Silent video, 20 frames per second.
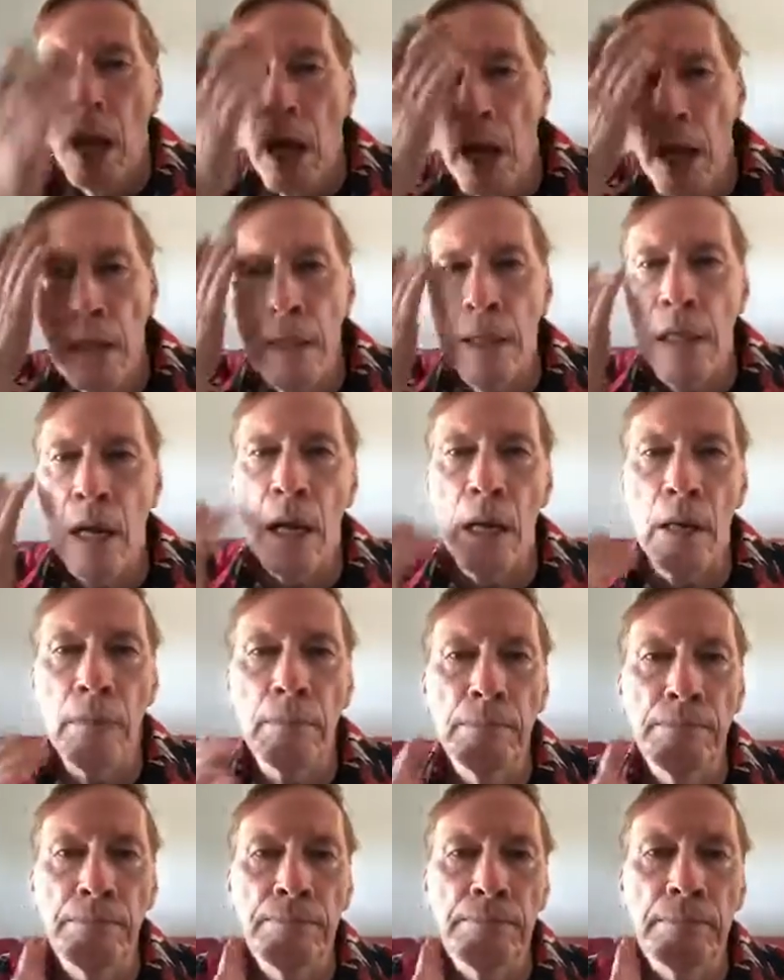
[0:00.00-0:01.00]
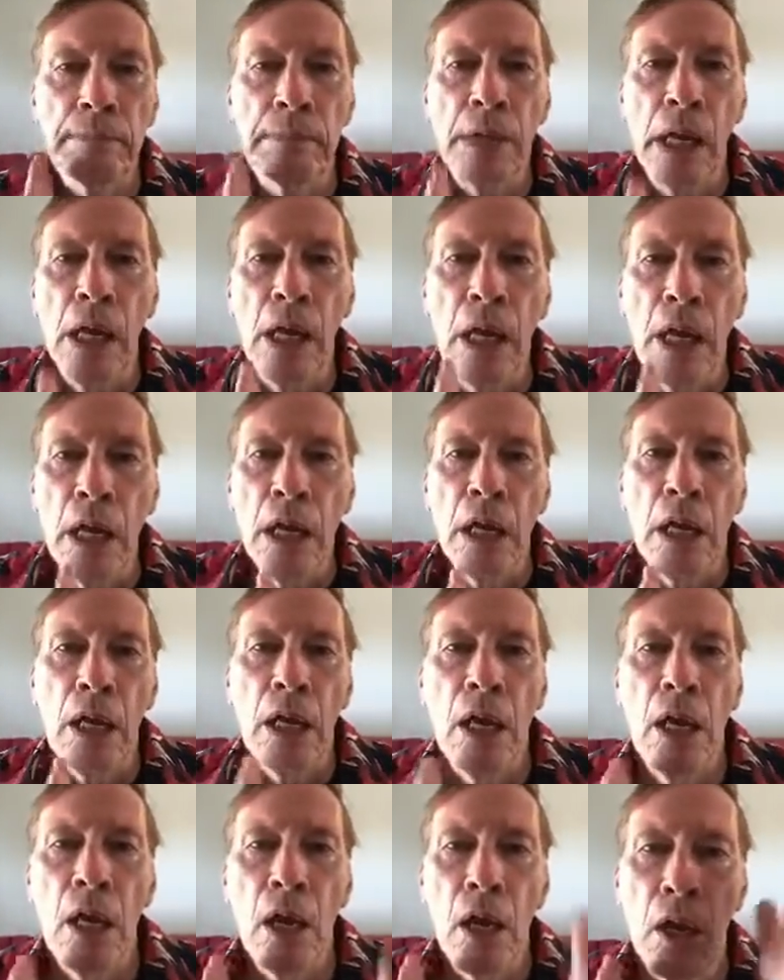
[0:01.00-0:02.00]
and uh,
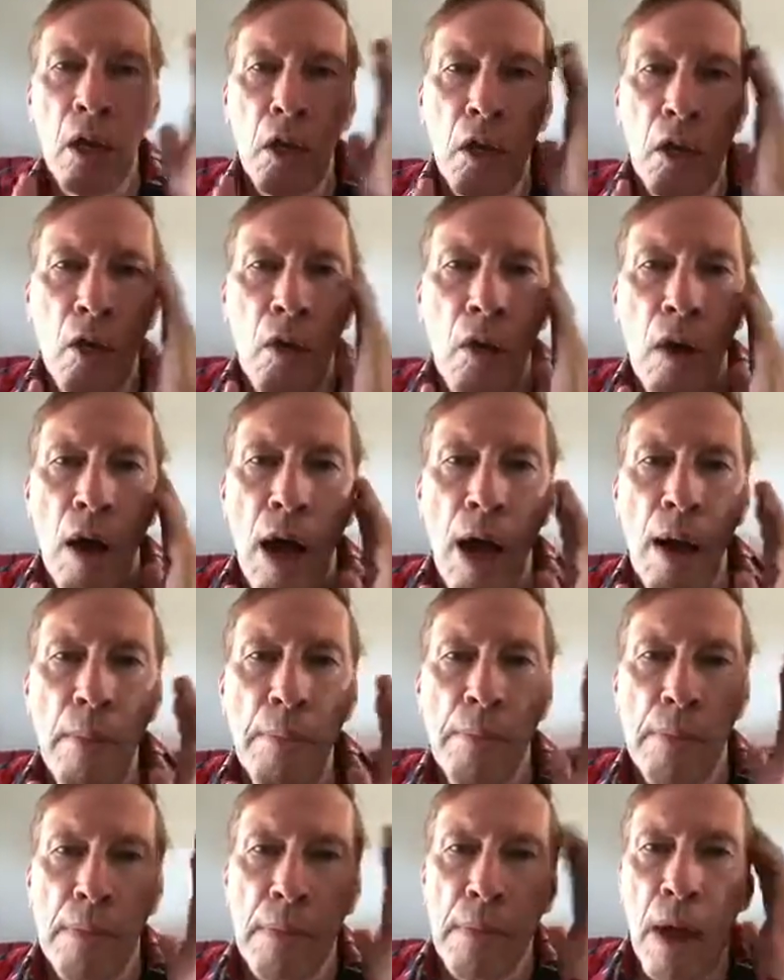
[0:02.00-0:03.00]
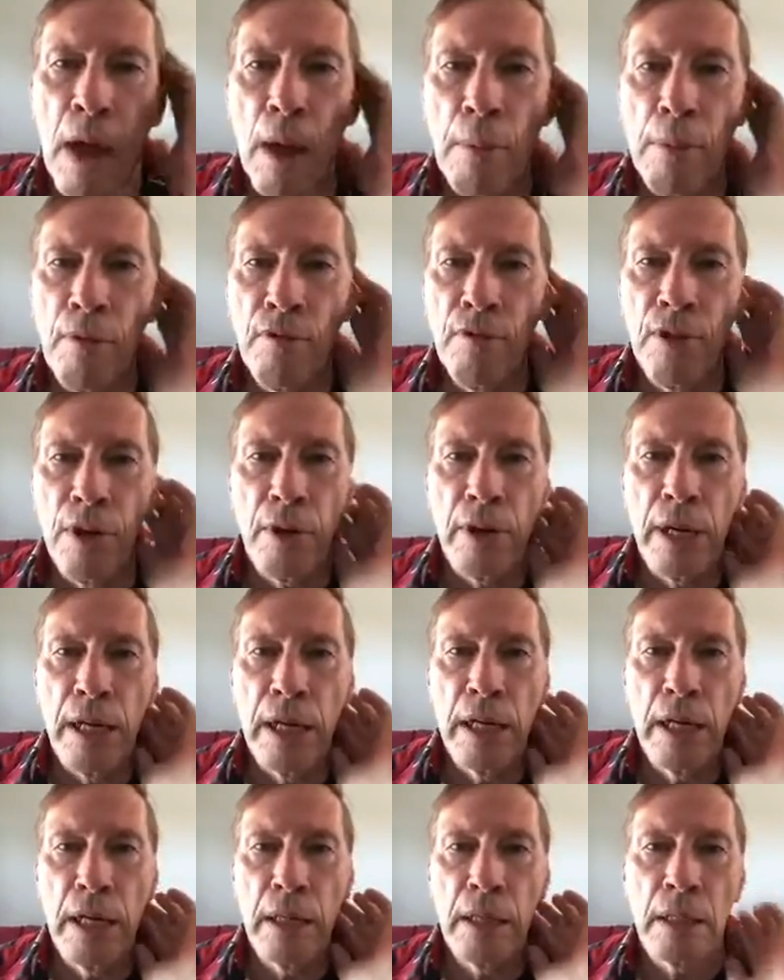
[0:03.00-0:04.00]
you know, I'm I'm a
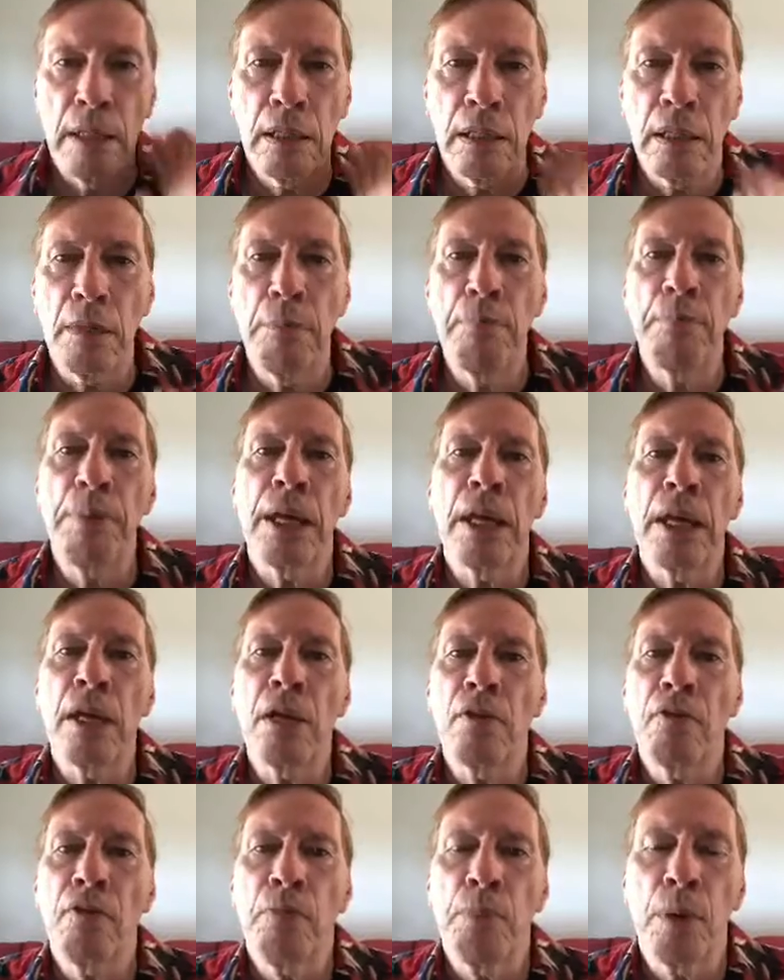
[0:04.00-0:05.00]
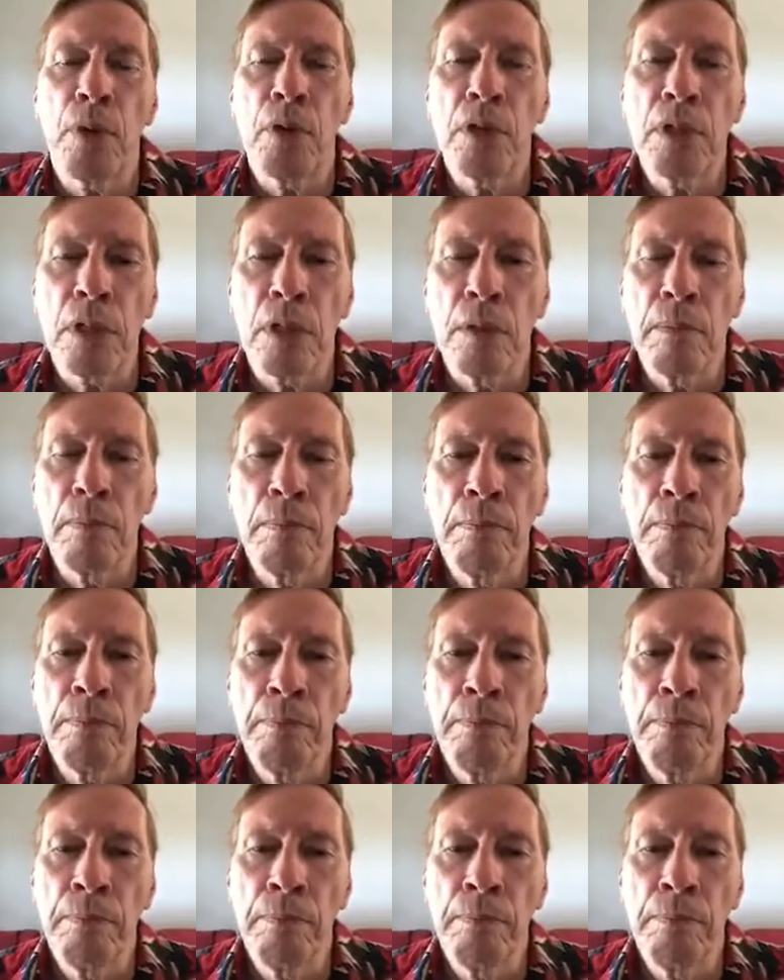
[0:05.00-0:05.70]
very competitive person.